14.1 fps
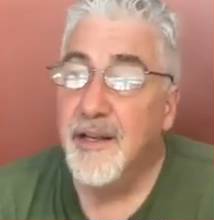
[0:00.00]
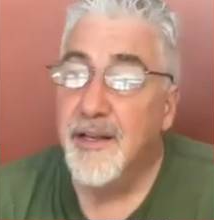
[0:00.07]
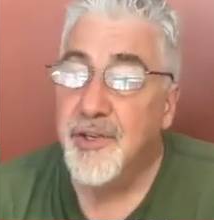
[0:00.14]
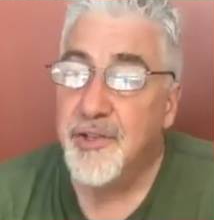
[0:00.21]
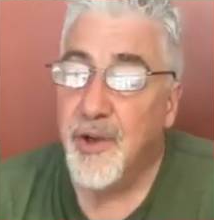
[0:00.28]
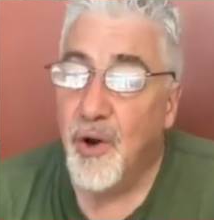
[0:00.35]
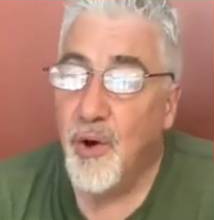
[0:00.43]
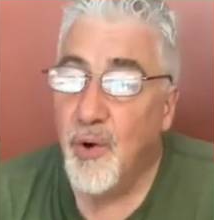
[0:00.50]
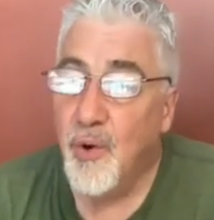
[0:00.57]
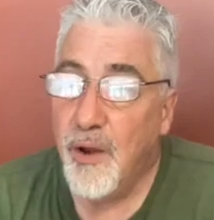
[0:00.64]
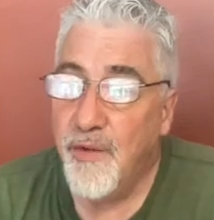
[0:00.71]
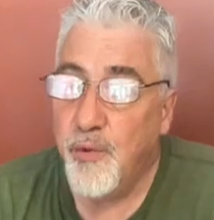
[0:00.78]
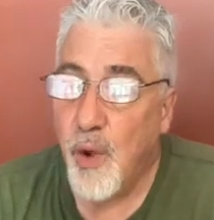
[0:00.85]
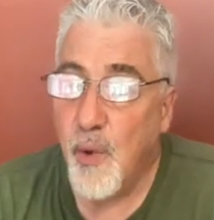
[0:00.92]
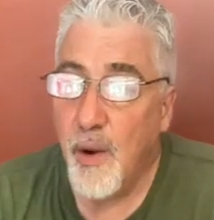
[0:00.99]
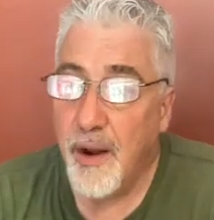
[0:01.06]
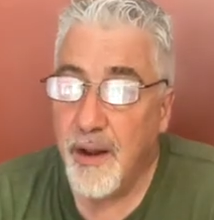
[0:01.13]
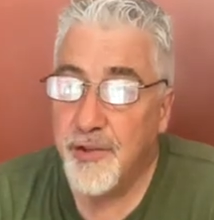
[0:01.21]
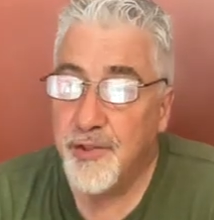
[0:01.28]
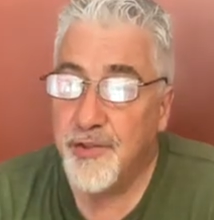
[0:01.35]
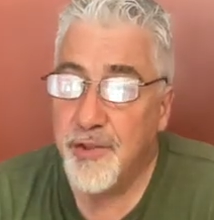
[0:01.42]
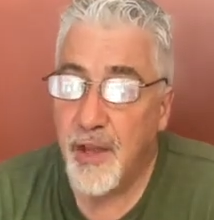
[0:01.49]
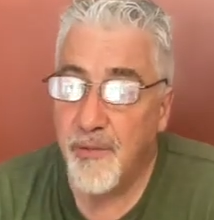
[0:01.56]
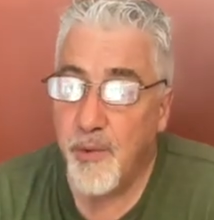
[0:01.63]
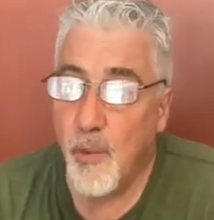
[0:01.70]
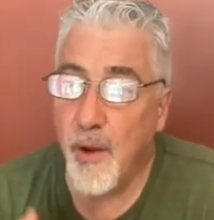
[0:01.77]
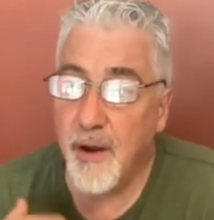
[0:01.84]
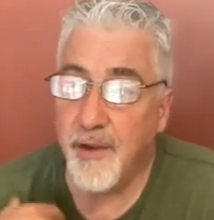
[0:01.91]
So, if we want to,
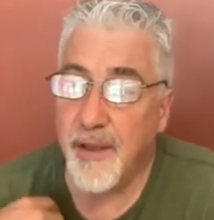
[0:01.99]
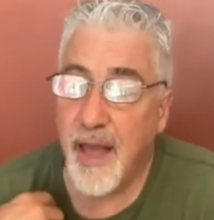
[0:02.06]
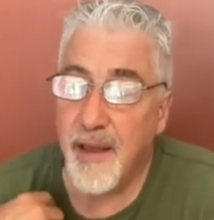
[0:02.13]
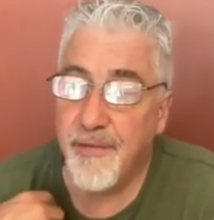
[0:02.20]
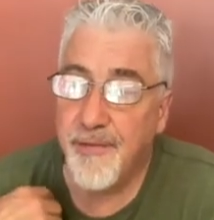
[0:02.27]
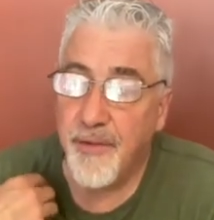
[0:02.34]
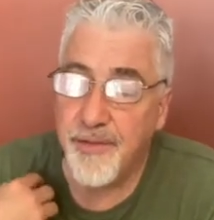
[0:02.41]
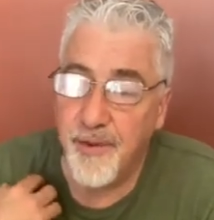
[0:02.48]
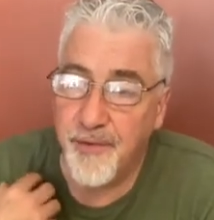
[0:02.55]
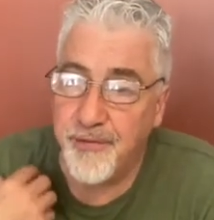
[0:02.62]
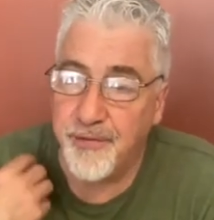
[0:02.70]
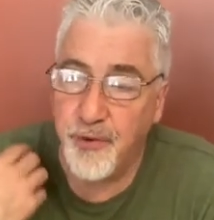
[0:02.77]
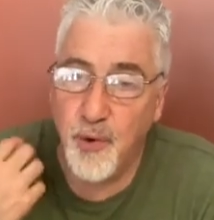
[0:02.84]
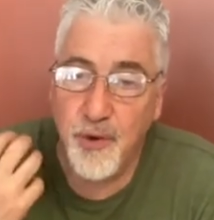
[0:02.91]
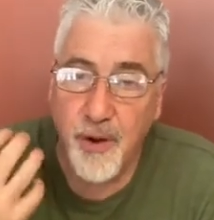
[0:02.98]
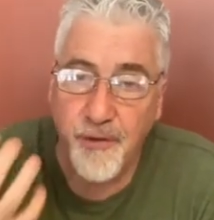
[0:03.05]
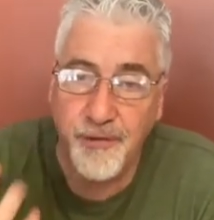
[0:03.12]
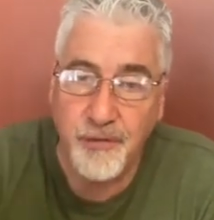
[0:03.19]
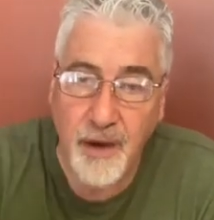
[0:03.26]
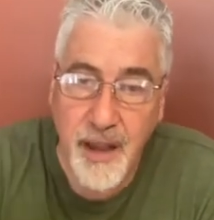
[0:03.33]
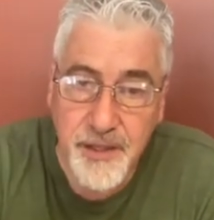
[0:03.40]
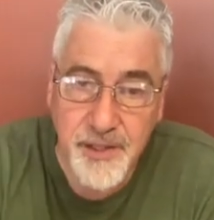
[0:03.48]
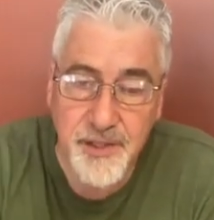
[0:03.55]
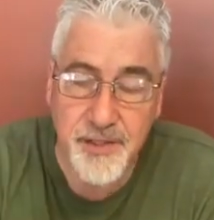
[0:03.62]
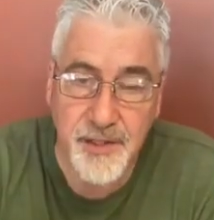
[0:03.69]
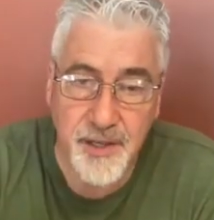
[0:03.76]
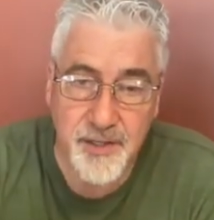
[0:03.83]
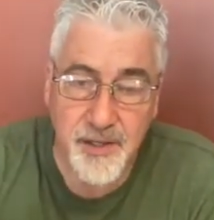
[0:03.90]
if we want to have the fruit of
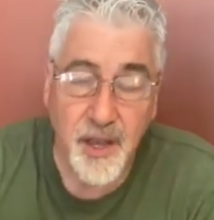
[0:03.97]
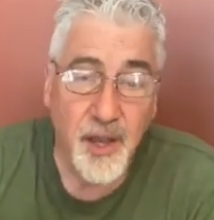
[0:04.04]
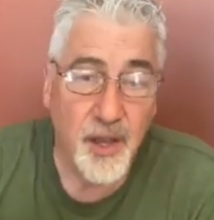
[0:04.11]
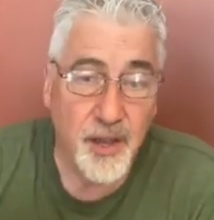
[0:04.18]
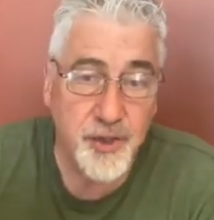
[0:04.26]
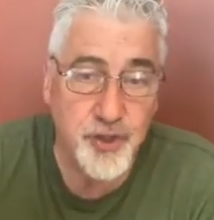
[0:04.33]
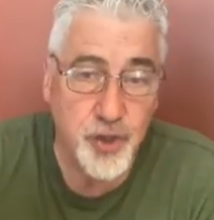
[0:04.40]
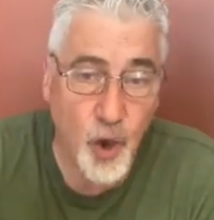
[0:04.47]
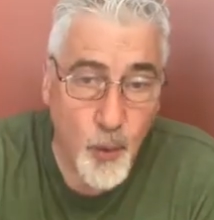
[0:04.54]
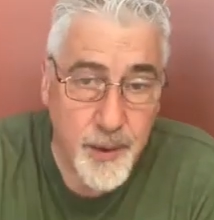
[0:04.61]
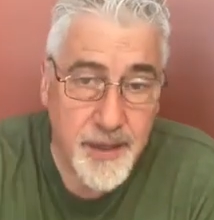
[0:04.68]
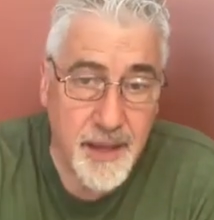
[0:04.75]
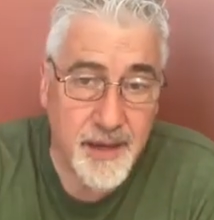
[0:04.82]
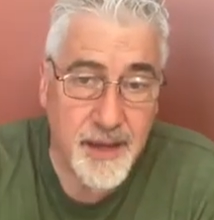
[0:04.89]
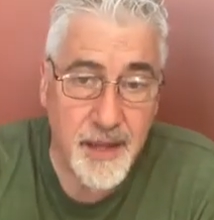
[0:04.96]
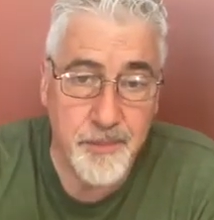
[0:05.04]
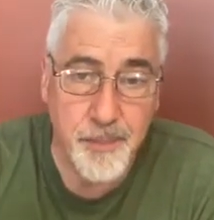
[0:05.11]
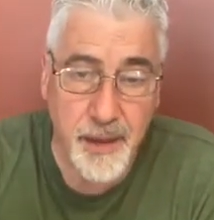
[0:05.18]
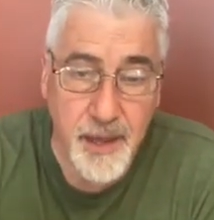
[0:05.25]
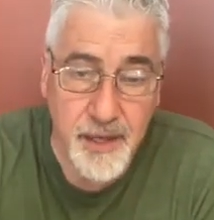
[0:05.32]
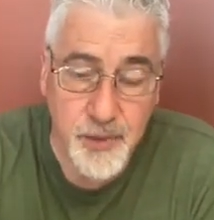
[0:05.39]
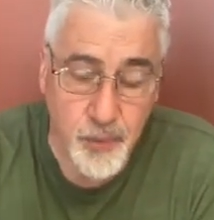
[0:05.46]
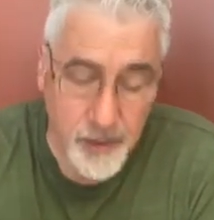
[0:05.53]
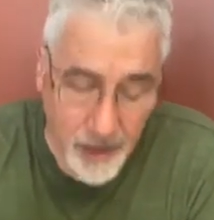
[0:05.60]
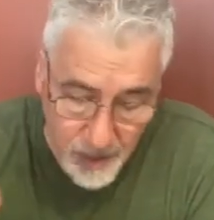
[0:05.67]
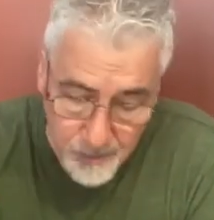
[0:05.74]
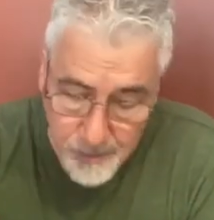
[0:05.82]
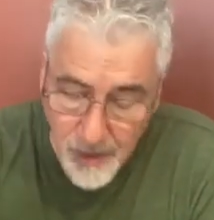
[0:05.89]
righteousness, sowing it in peace, we
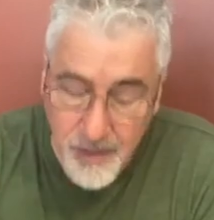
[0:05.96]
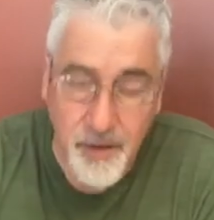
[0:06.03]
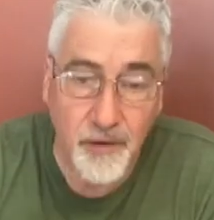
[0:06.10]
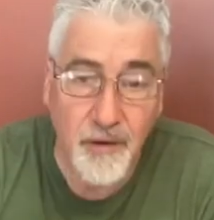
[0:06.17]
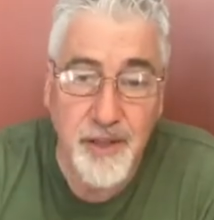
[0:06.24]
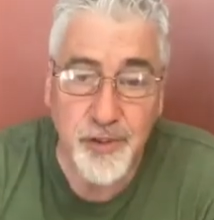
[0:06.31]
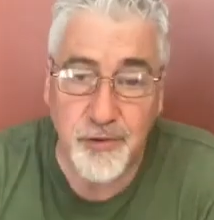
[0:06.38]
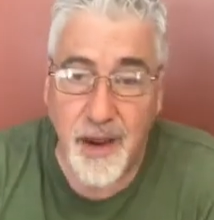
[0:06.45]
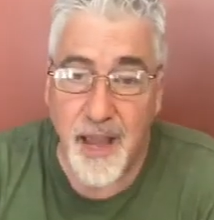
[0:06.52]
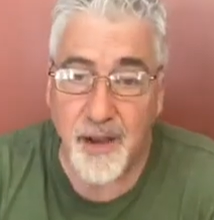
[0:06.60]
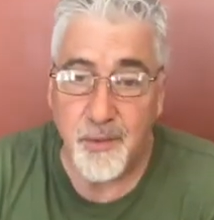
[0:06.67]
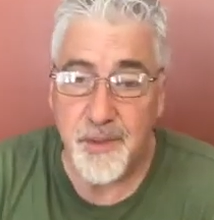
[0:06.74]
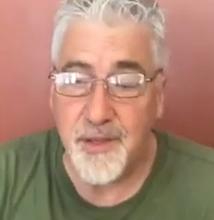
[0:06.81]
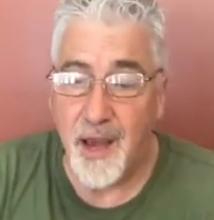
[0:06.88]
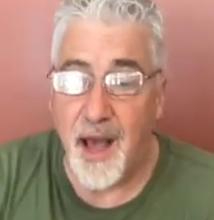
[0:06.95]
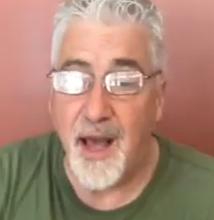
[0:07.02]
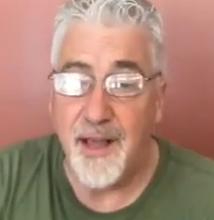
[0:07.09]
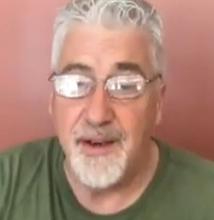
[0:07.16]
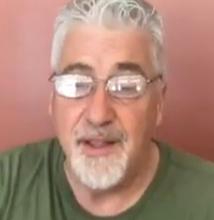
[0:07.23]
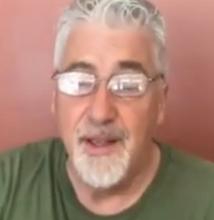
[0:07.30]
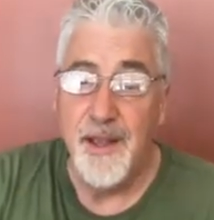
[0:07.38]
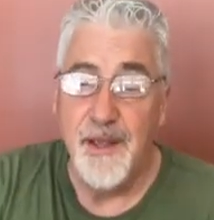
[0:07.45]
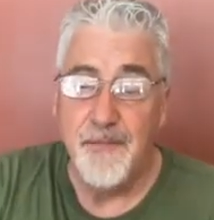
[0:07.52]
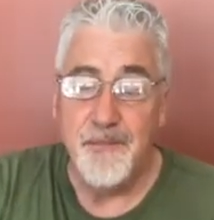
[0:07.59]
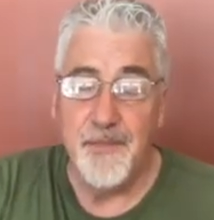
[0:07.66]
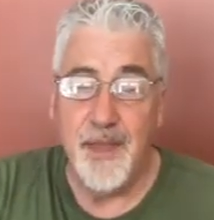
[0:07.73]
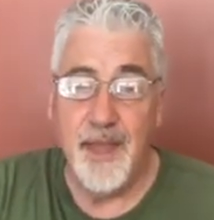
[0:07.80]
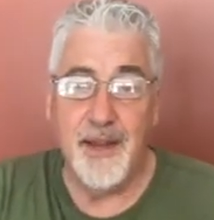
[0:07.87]
got to be on the right track with God
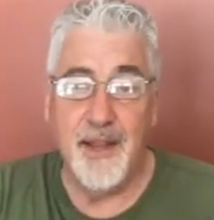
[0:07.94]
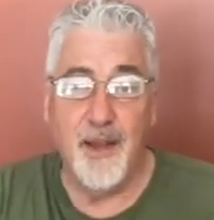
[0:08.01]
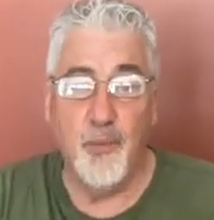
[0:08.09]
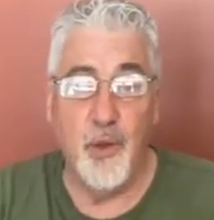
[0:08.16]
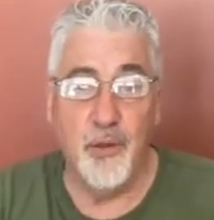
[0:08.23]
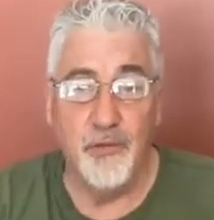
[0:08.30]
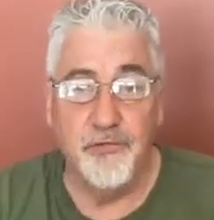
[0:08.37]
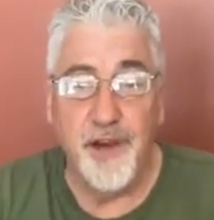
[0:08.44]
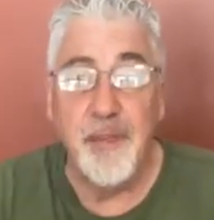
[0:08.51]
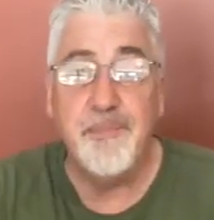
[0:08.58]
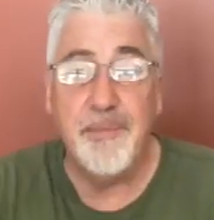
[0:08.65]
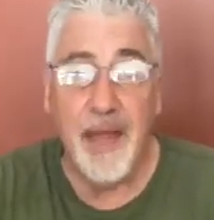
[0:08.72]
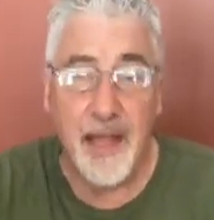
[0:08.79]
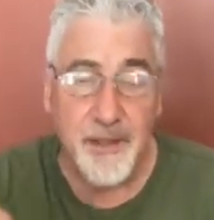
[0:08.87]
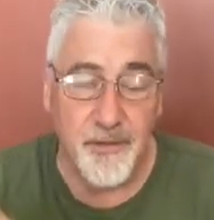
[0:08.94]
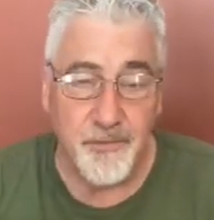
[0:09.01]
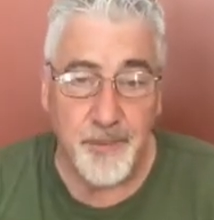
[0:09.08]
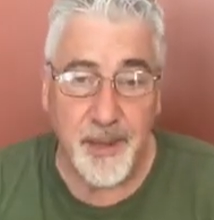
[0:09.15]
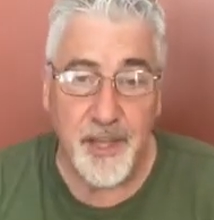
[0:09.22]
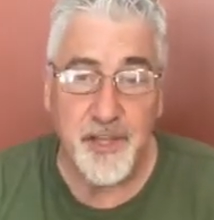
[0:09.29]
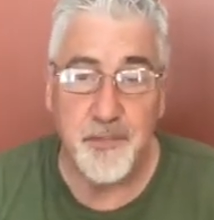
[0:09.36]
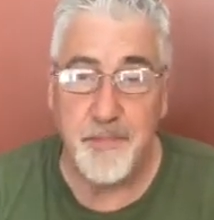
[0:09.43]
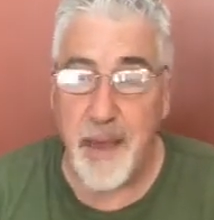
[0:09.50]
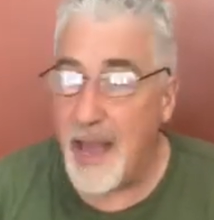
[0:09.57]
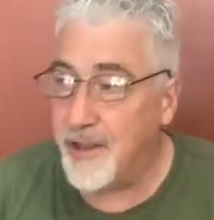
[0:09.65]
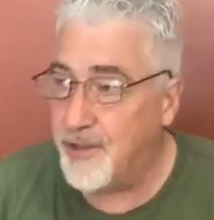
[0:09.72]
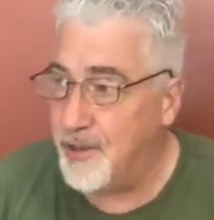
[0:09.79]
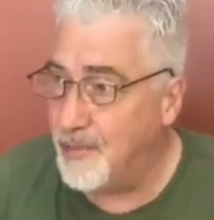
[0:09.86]
and that we'll reap that peace
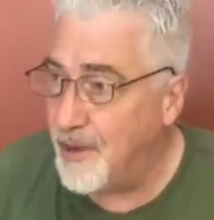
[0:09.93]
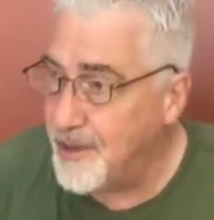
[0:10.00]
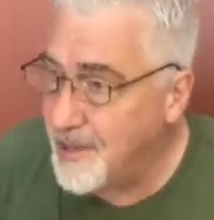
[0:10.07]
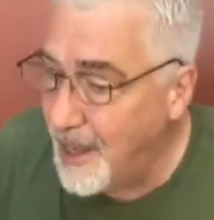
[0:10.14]
back to us.